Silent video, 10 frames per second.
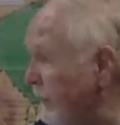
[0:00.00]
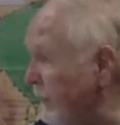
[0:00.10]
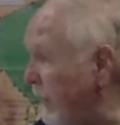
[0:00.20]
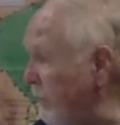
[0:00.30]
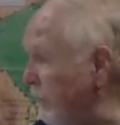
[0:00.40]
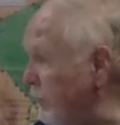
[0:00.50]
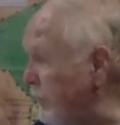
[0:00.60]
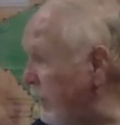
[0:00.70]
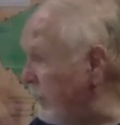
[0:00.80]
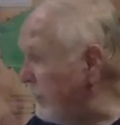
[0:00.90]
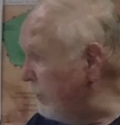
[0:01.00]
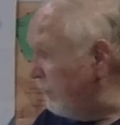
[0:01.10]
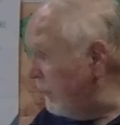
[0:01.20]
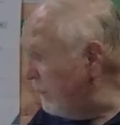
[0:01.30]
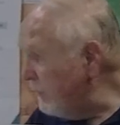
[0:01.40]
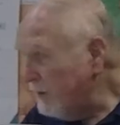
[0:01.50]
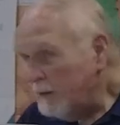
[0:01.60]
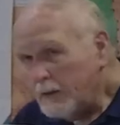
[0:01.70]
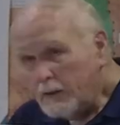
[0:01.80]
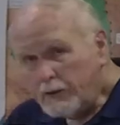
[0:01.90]
They will tell you,
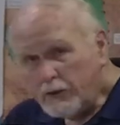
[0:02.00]
well,